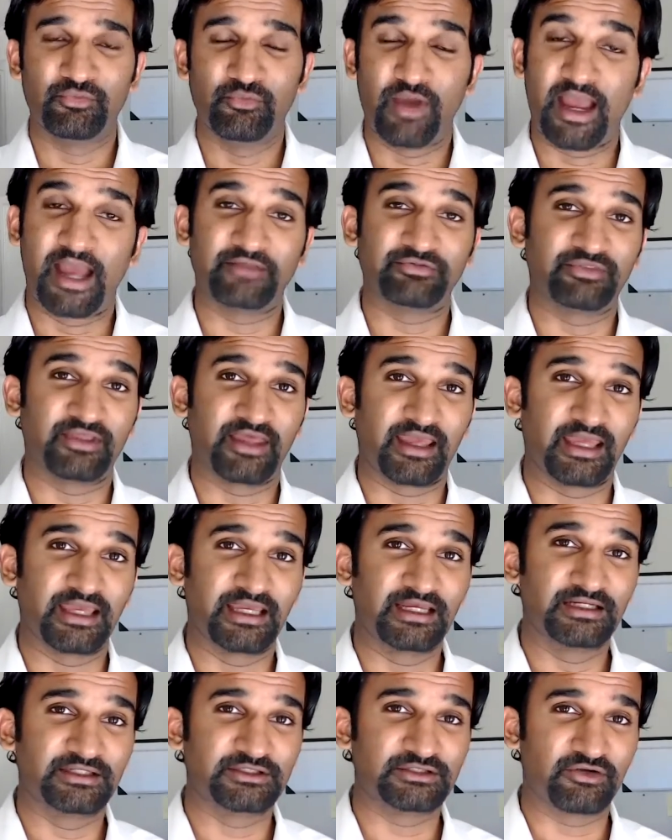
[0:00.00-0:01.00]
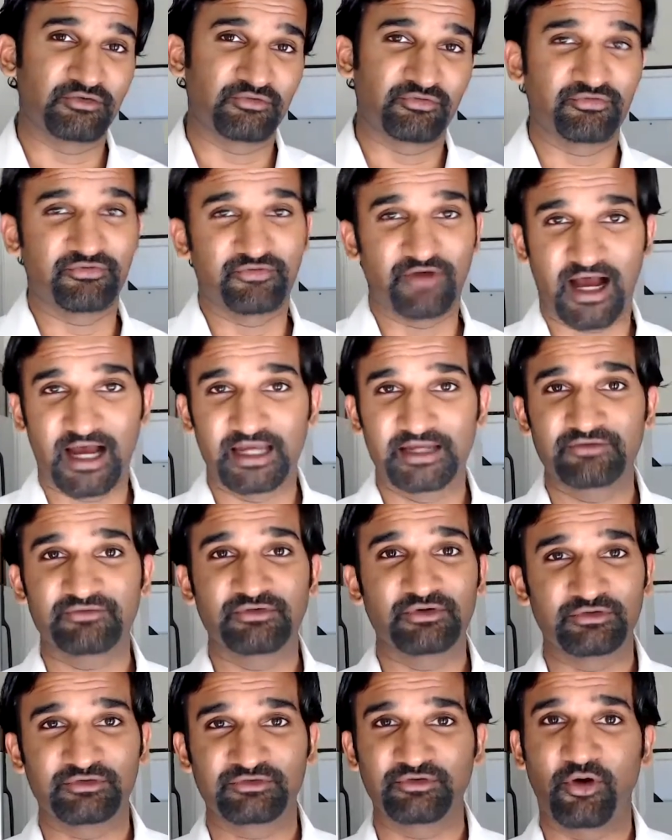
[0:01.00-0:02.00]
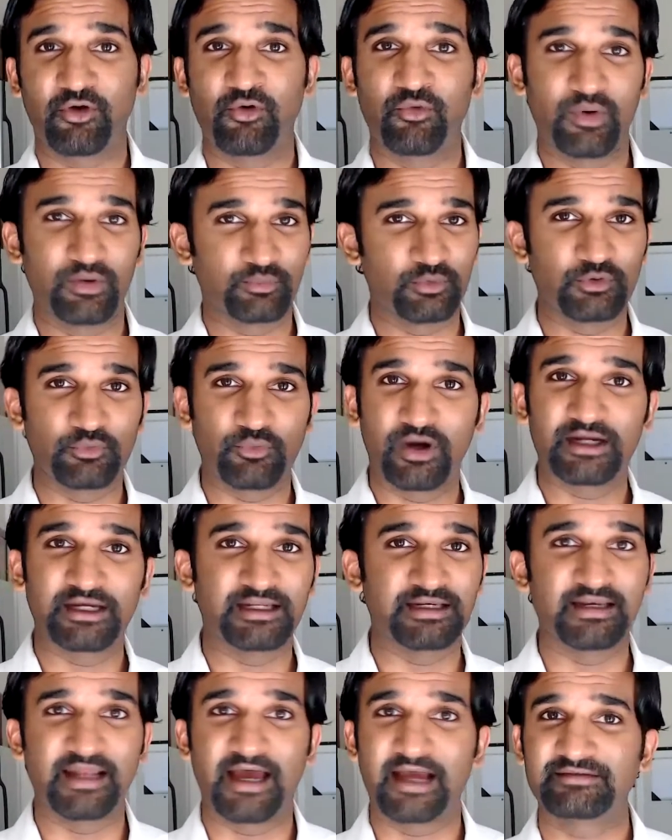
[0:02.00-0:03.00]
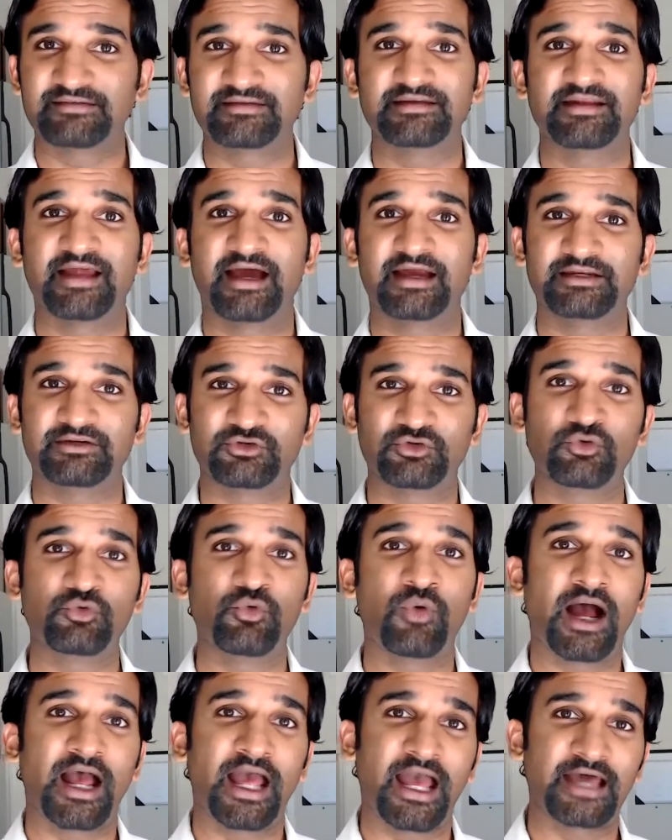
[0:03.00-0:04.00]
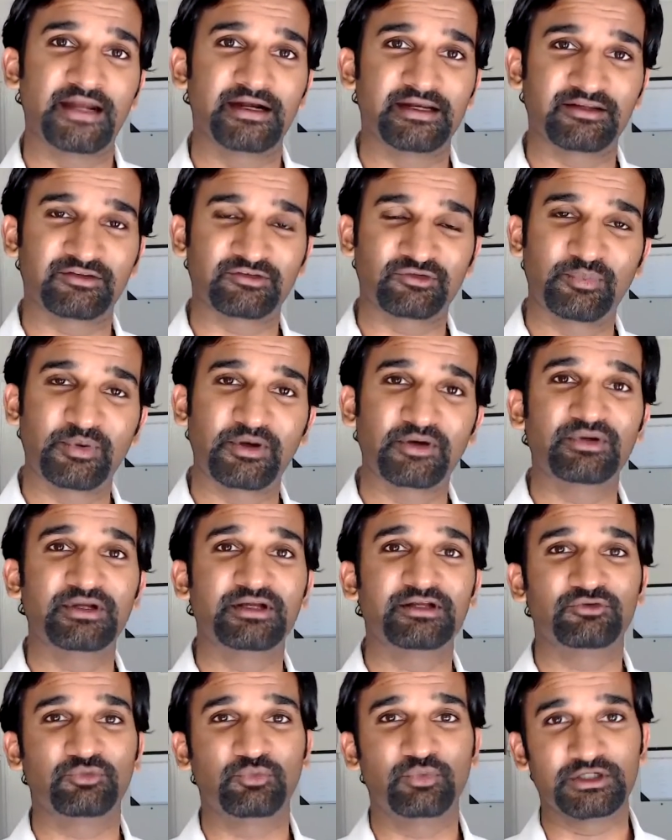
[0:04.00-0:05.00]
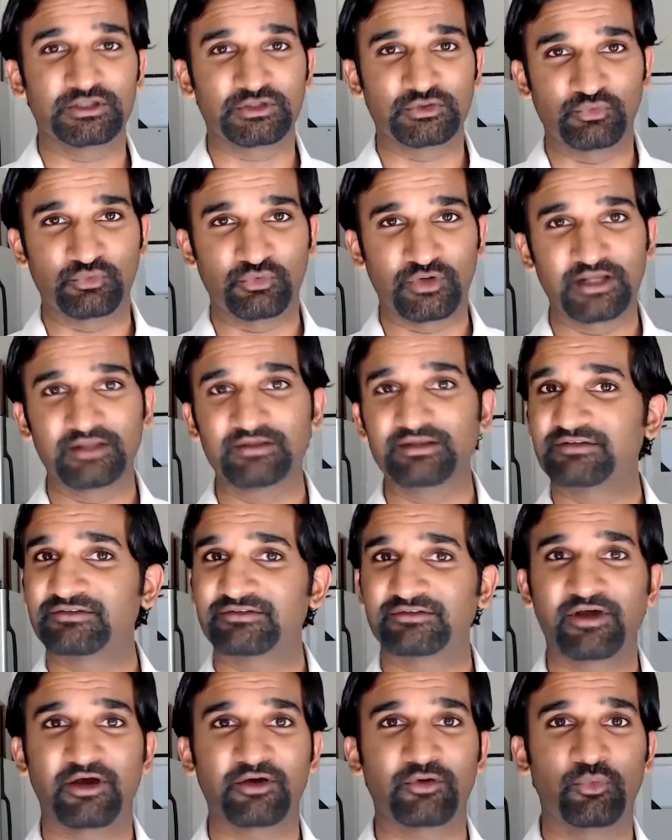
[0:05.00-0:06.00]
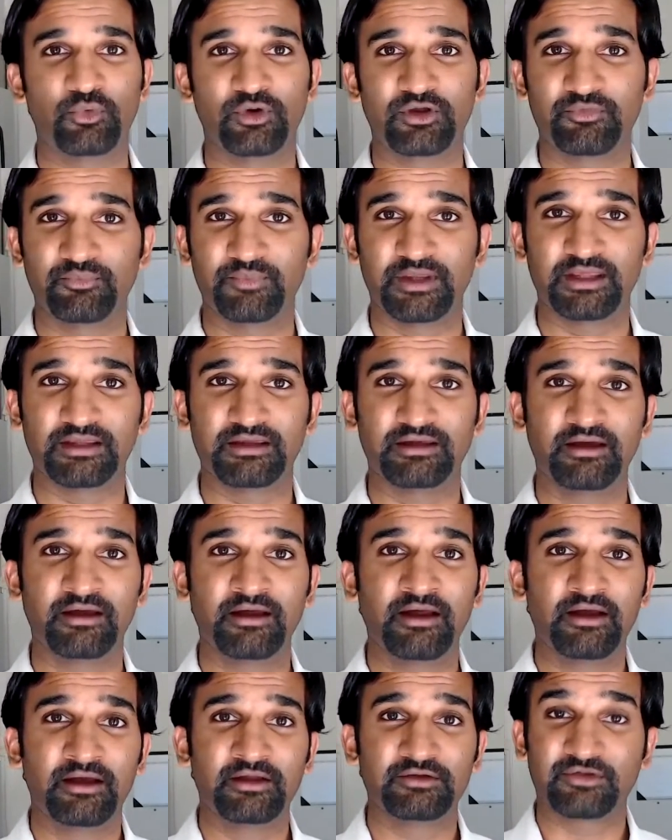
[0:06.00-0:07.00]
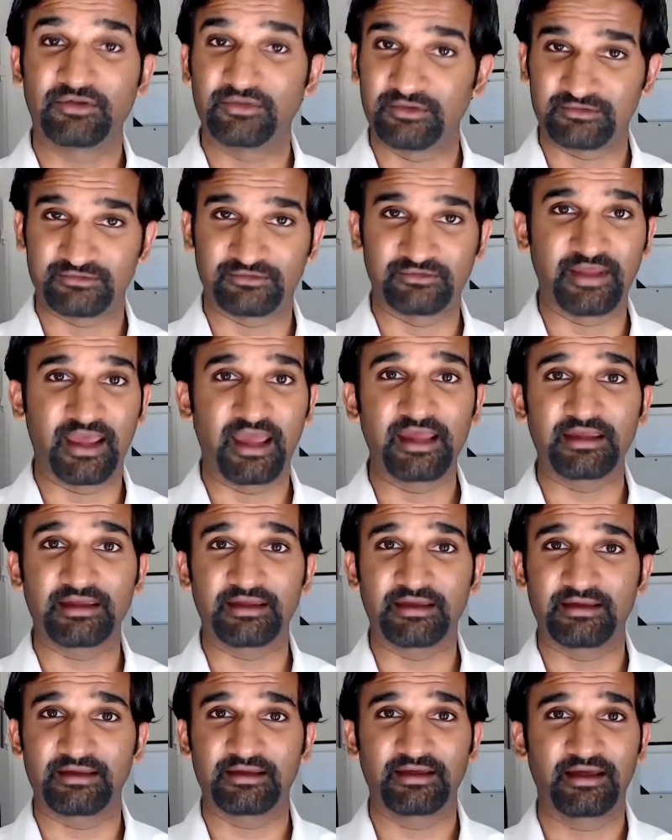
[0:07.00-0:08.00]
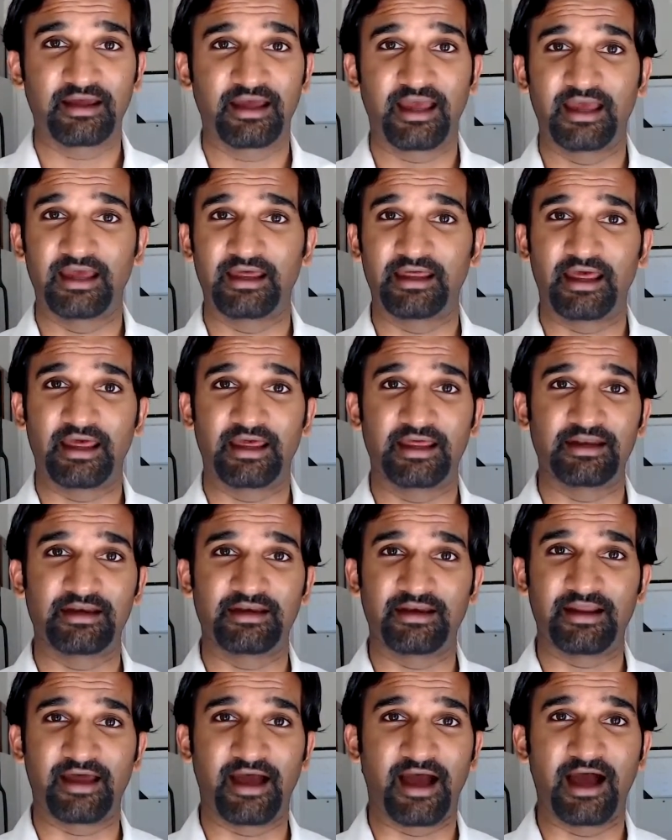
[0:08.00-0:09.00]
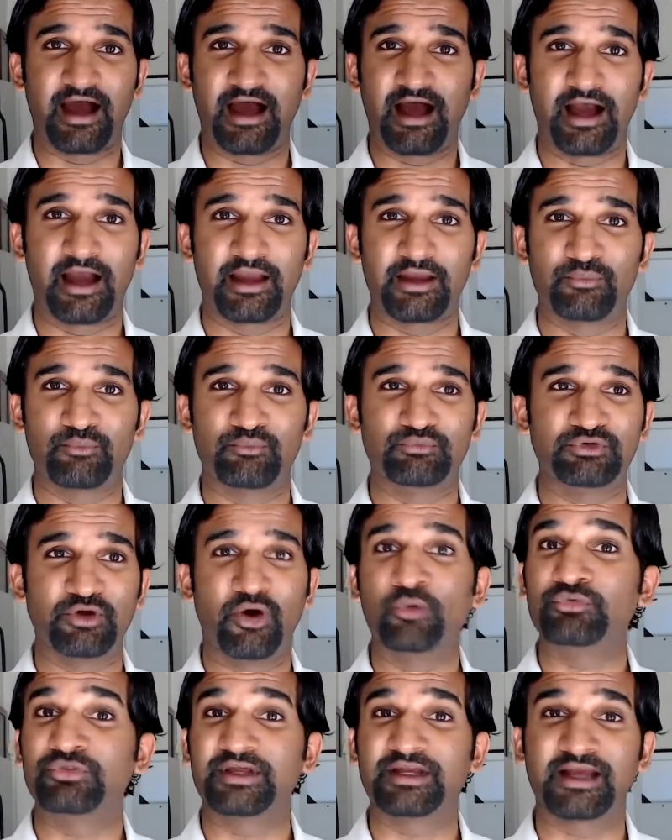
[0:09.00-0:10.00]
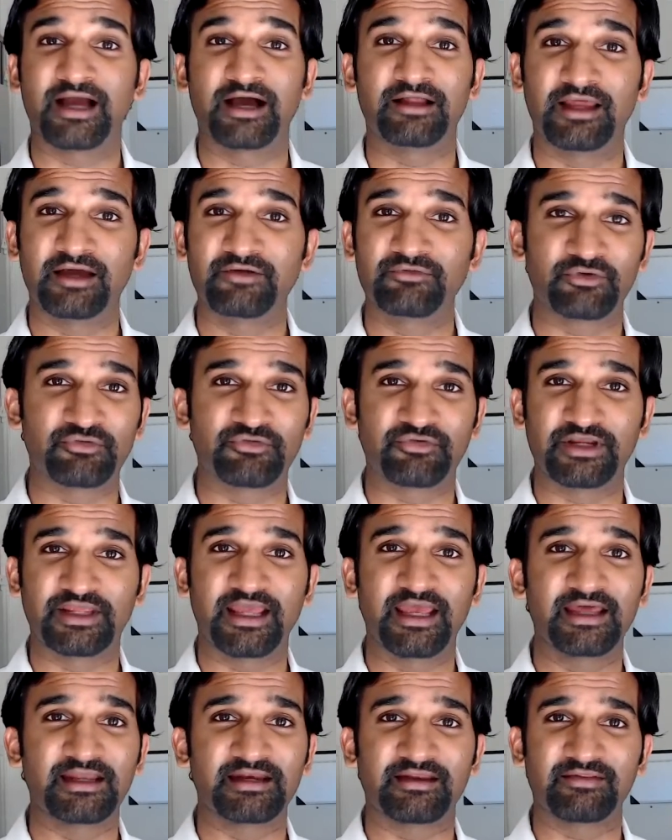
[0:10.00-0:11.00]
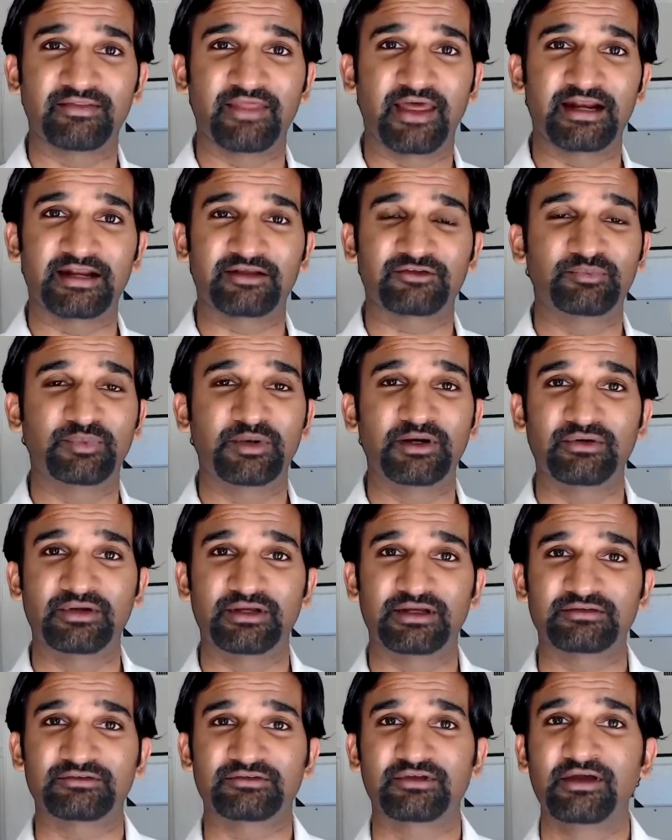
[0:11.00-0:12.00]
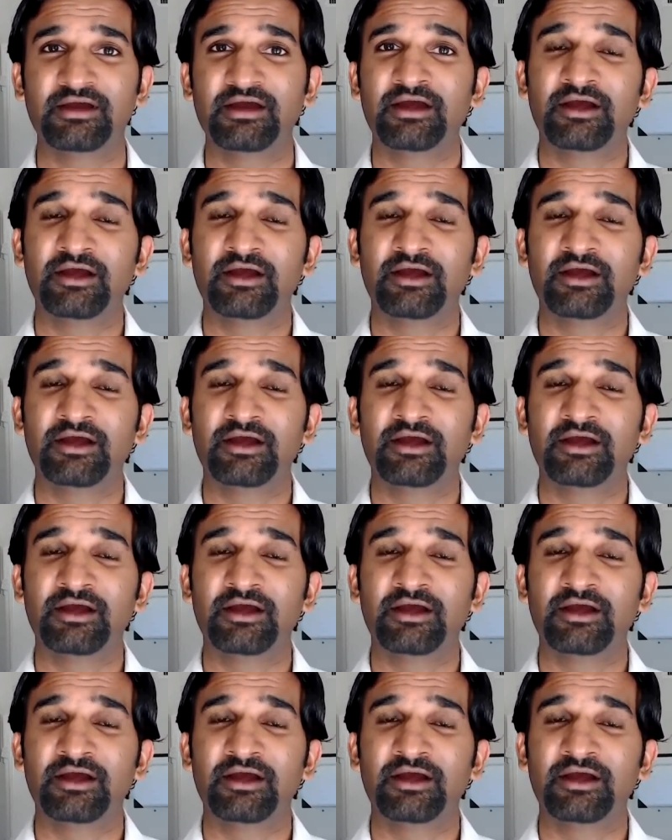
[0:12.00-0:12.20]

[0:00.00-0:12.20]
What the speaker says: at the age of 5 or so, when we went in 1992, I had an experience which really stuck with me to this day. And I don't think I'll ever forget that experience.